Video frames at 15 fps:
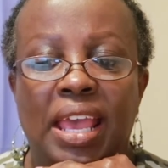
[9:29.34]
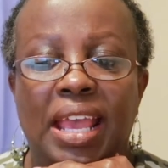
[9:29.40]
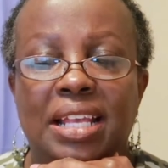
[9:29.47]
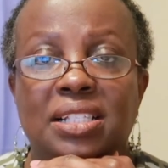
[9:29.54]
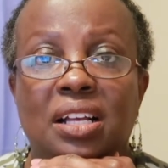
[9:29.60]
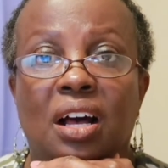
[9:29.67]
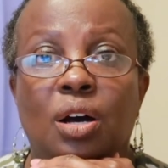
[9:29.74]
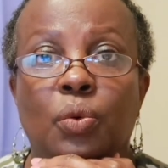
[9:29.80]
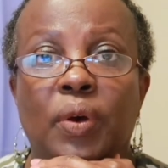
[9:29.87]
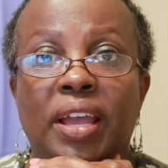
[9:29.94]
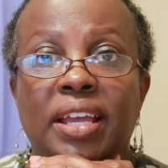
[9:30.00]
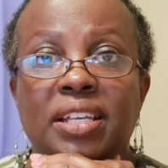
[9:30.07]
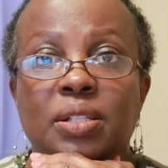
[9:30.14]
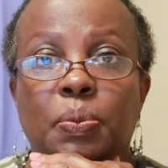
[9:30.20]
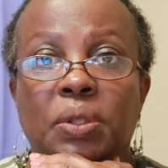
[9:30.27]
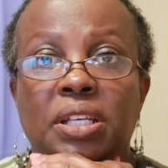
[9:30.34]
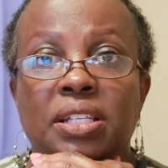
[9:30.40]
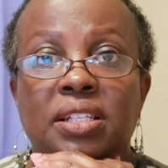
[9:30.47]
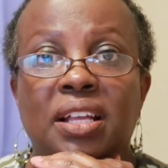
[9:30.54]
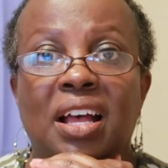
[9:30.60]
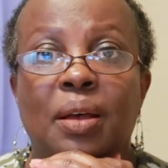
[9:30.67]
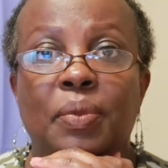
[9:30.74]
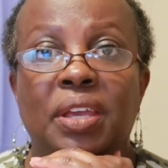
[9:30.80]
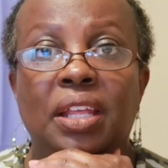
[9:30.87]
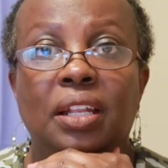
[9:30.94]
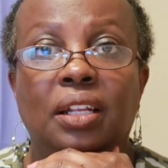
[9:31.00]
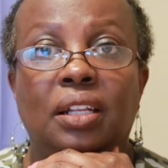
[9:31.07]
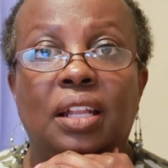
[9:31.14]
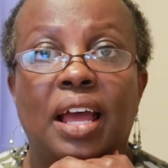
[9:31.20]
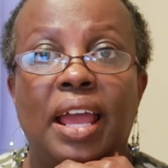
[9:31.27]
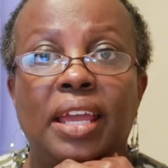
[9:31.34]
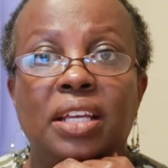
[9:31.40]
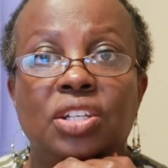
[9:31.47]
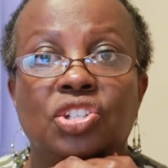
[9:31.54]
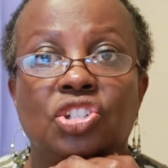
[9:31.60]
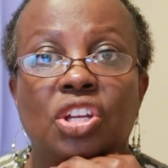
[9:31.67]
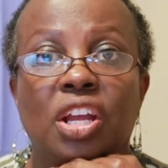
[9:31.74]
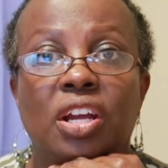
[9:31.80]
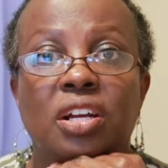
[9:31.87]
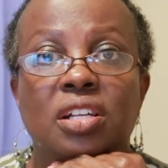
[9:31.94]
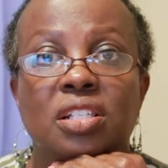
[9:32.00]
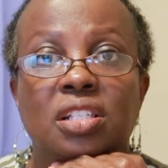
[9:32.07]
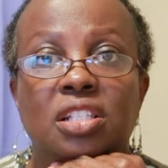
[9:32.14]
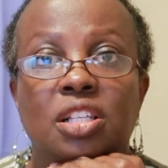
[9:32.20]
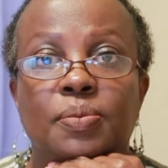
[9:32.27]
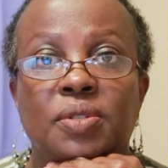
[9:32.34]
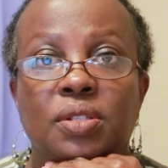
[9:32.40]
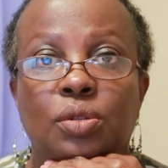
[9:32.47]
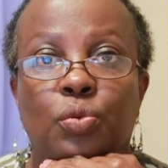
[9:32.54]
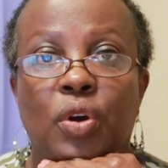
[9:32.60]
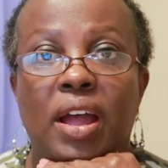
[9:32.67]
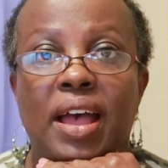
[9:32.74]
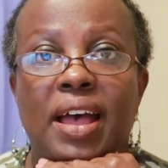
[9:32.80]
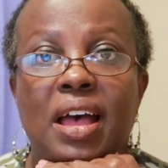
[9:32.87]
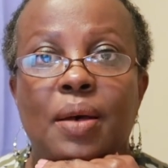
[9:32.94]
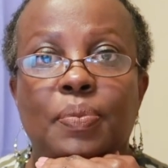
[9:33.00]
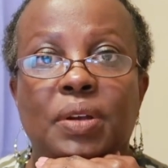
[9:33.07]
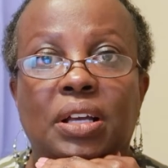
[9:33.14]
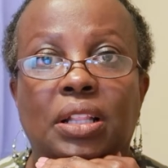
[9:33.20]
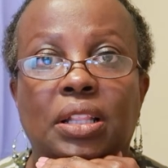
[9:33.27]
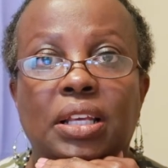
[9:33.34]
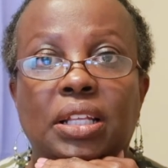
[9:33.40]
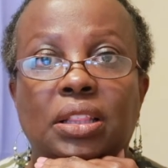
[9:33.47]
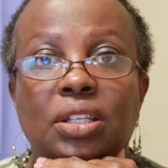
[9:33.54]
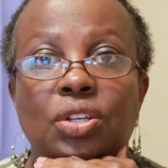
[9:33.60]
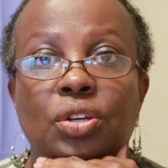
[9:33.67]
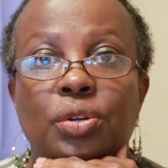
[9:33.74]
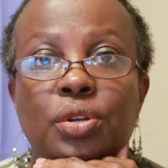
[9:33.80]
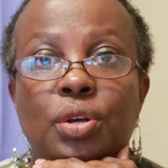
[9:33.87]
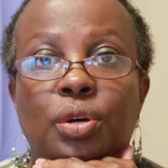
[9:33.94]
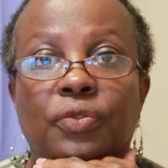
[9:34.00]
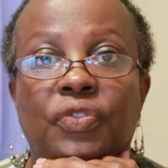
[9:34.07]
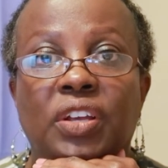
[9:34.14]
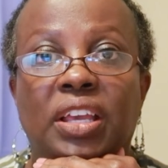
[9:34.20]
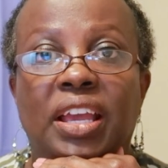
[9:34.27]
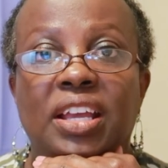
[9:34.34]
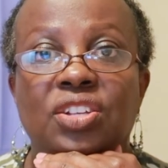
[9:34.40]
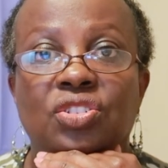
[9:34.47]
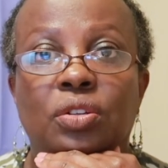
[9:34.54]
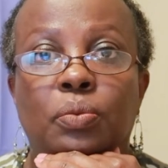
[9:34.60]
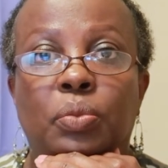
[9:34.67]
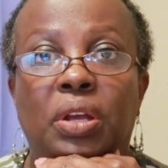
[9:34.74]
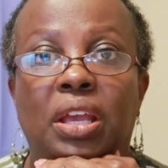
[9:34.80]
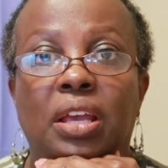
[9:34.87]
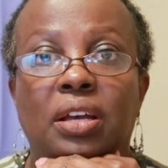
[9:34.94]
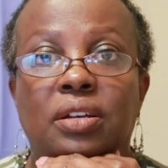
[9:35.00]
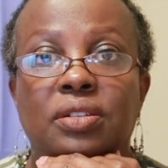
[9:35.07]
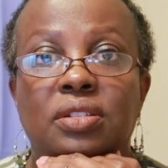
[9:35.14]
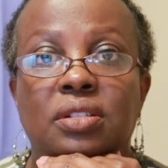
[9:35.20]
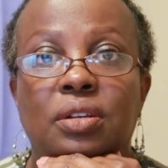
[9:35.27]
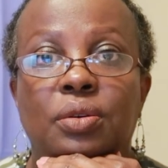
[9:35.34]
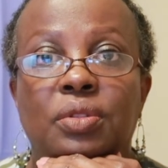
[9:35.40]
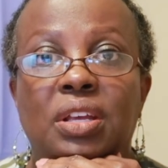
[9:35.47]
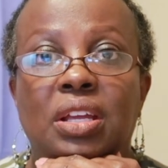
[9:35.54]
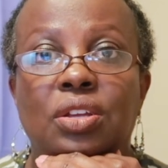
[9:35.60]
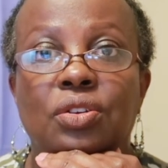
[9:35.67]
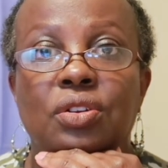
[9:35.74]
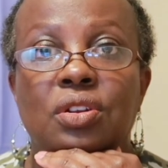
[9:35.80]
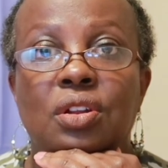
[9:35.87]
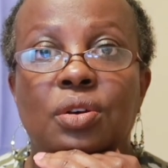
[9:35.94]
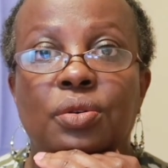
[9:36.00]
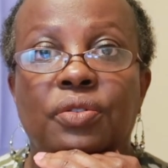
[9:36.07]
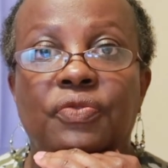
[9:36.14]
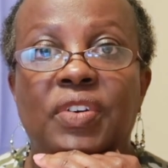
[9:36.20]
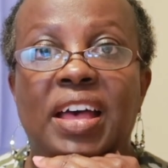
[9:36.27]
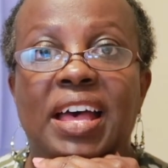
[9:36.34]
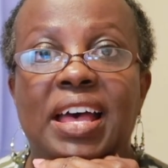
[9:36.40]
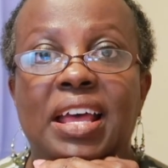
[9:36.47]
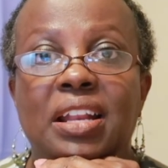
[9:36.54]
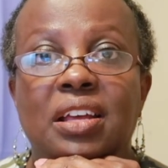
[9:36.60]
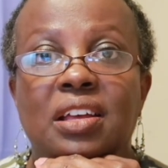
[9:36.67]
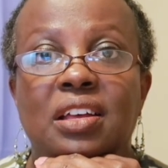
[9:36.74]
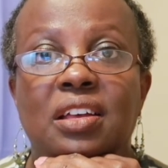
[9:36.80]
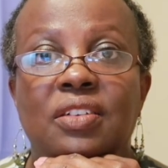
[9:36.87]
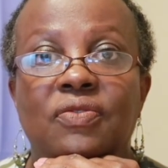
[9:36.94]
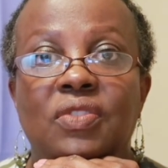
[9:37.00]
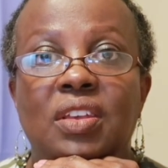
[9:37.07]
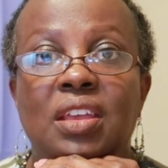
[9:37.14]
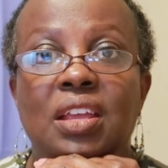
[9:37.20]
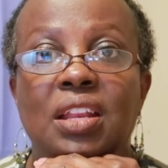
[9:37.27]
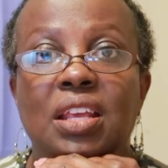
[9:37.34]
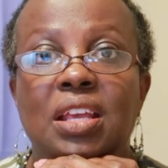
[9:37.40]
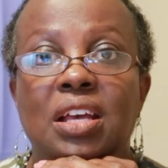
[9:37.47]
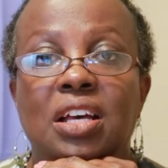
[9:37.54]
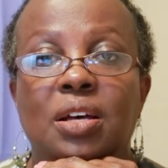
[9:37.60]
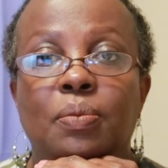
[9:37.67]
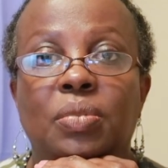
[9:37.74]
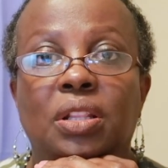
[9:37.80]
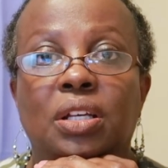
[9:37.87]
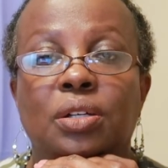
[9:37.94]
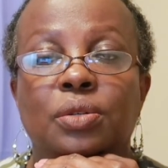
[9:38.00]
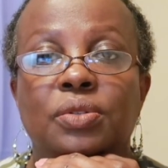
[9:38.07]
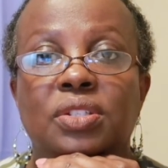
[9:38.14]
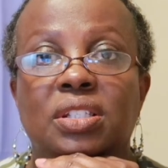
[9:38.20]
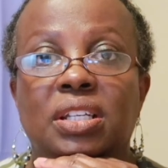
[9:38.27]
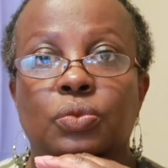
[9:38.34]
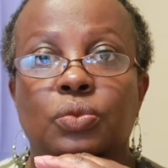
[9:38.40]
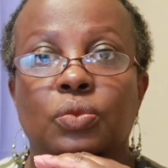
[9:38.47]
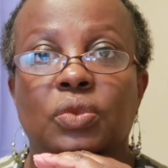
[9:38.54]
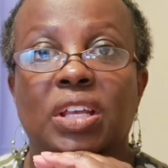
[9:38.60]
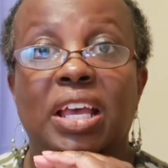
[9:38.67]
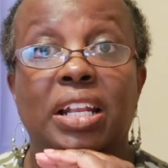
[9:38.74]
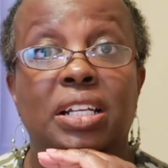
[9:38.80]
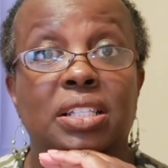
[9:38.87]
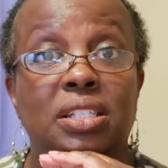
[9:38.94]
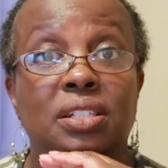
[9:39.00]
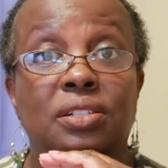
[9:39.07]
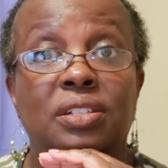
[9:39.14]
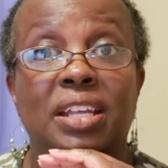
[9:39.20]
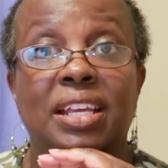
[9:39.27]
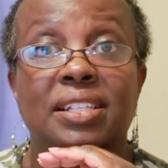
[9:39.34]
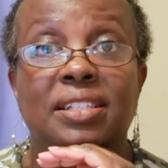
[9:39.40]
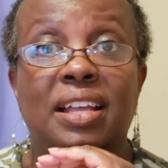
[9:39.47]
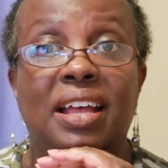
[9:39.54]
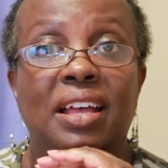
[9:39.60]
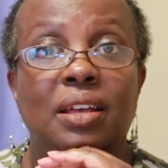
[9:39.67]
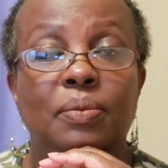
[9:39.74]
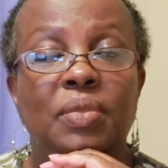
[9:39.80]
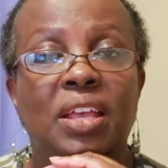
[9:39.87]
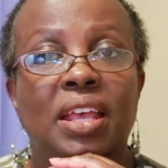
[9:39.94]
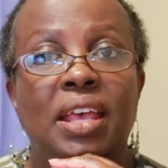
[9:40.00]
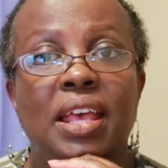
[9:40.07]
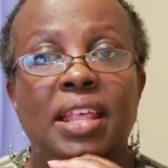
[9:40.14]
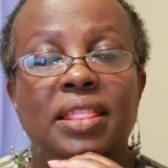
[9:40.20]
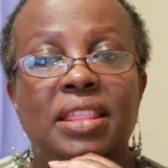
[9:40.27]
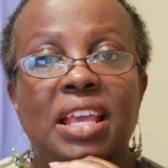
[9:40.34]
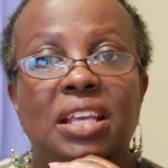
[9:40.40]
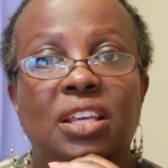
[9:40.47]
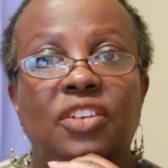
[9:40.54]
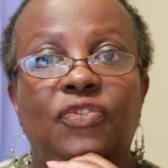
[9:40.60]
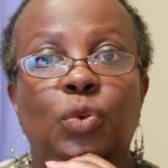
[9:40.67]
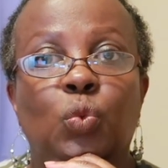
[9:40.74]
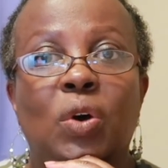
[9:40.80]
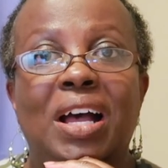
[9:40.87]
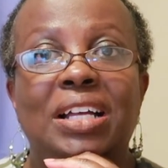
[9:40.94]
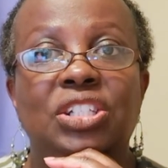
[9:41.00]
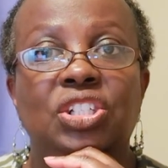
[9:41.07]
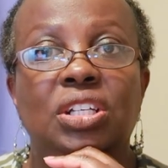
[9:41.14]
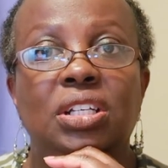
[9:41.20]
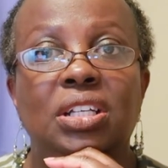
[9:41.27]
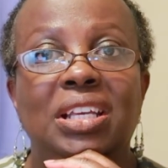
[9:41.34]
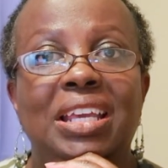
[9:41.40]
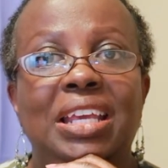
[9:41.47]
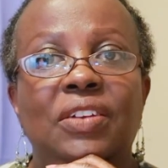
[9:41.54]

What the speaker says: As always, please comment, like, share, subscribe. Click your notification bell so that you're notified of any uploads. And until next time, thank you for watching.